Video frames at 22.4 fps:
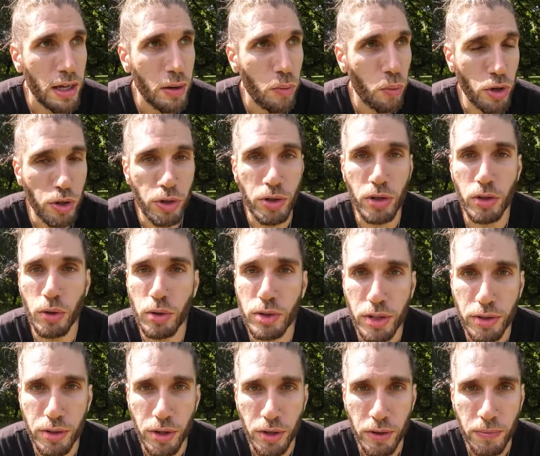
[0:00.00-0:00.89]
What you can
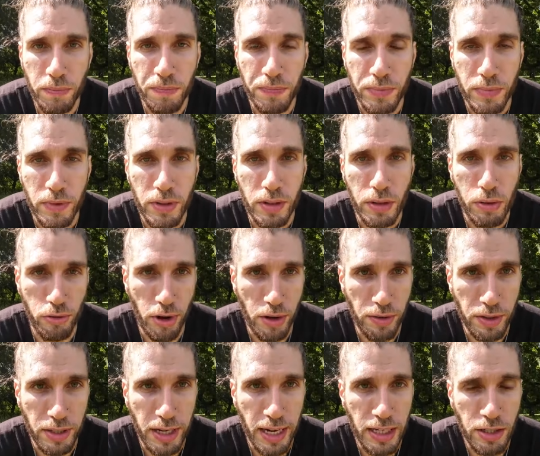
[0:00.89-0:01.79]
also do
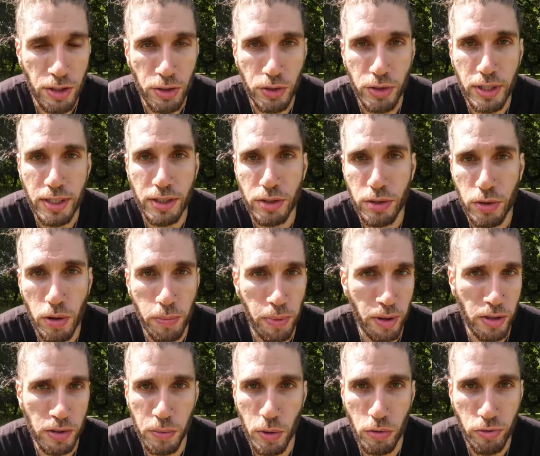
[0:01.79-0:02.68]
throughout the day is you need to do a
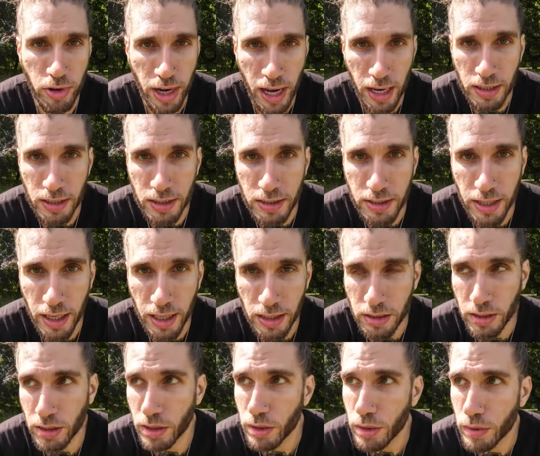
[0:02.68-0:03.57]
bunch more reality
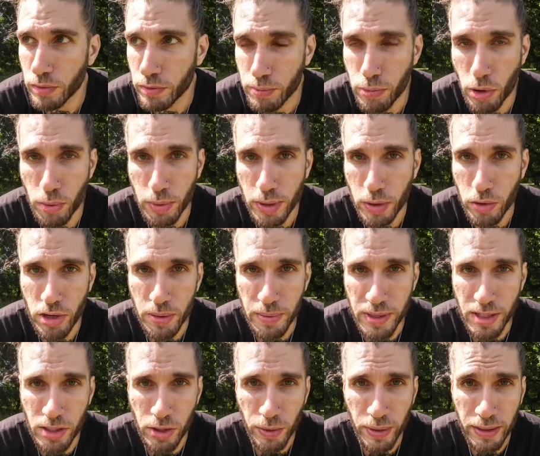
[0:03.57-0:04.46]
checks. I know you've probably already
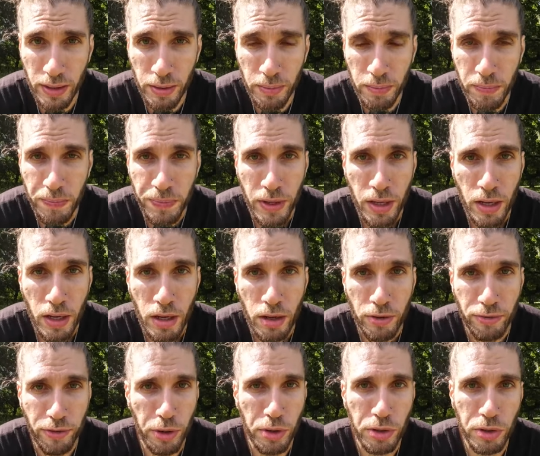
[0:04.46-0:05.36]
been doing them.
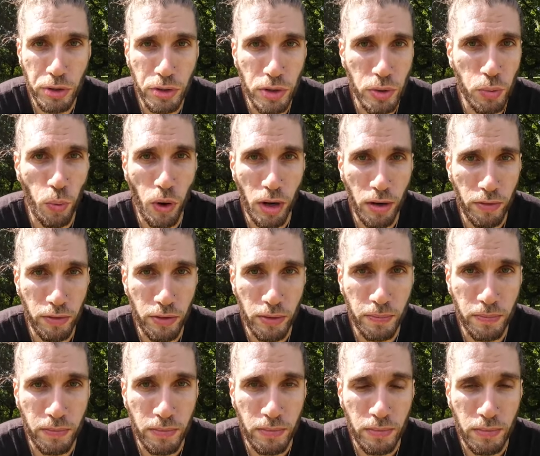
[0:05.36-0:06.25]
Focus on just one of
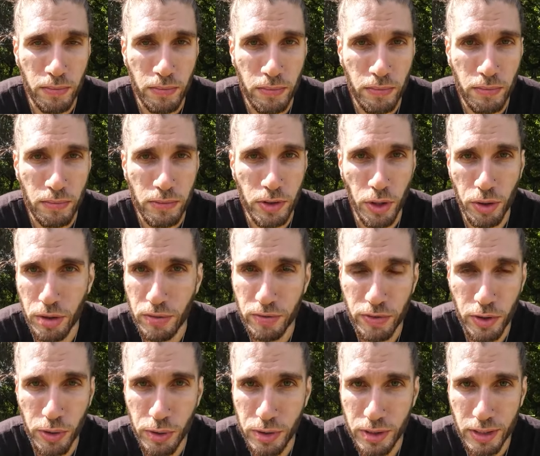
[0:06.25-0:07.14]
them. Don't
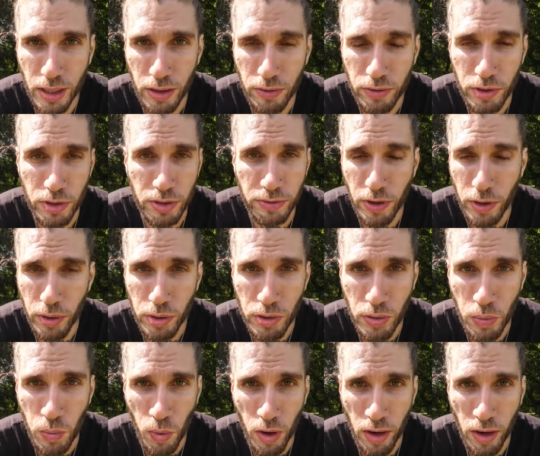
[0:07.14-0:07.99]
confuse yourself, just focus on